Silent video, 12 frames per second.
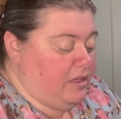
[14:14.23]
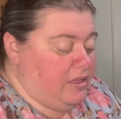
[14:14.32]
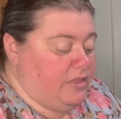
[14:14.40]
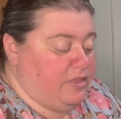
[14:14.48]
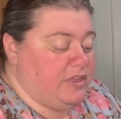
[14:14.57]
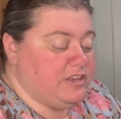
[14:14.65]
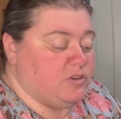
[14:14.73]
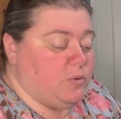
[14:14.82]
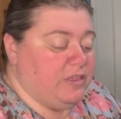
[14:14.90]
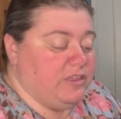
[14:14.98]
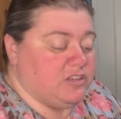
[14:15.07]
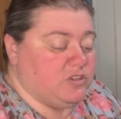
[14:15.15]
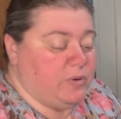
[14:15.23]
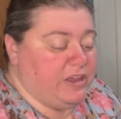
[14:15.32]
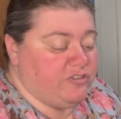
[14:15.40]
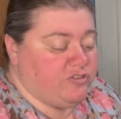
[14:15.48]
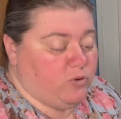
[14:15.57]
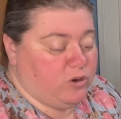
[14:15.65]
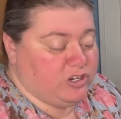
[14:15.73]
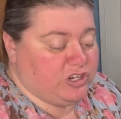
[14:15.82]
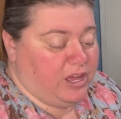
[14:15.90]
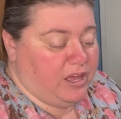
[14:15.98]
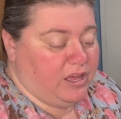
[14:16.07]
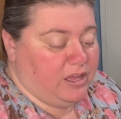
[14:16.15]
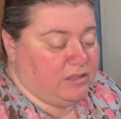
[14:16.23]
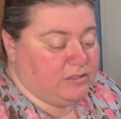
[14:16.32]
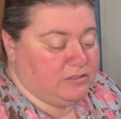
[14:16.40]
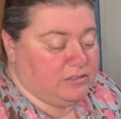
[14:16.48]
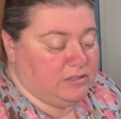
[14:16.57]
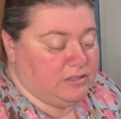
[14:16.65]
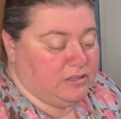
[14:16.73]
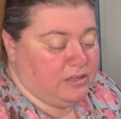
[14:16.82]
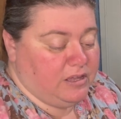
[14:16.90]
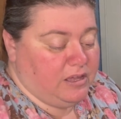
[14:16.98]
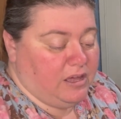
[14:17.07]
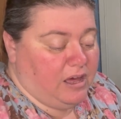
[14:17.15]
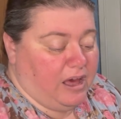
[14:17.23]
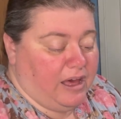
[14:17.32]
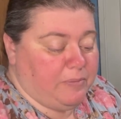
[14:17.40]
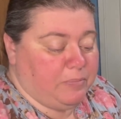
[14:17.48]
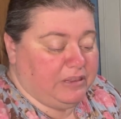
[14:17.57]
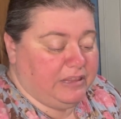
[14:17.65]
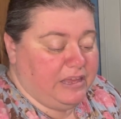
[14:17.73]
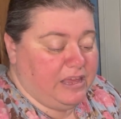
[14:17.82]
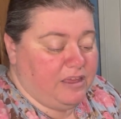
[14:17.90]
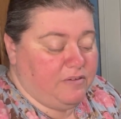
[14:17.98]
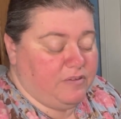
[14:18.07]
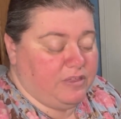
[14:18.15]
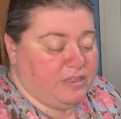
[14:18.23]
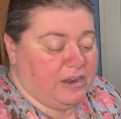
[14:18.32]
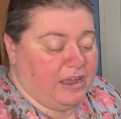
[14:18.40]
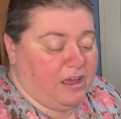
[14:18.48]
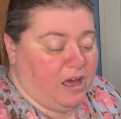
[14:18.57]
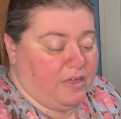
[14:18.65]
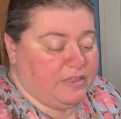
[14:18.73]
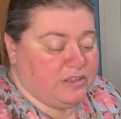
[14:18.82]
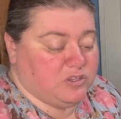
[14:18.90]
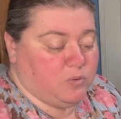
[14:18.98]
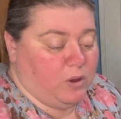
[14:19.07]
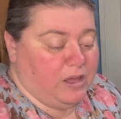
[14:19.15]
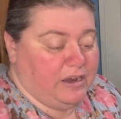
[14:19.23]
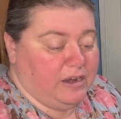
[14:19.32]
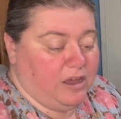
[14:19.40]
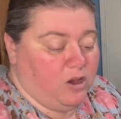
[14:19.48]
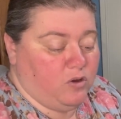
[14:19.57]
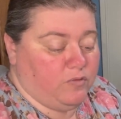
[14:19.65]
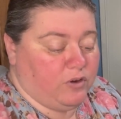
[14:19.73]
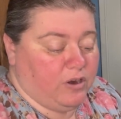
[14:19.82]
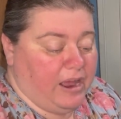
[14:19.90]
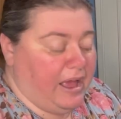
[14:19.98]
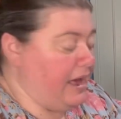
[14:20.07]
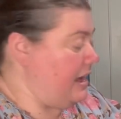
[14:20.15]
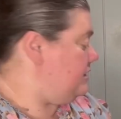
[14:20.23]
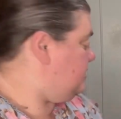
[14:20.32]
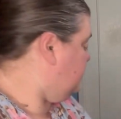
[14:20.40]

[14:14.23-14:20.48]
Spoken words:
This one, the Sweet Georgia, I believe that I got this one over at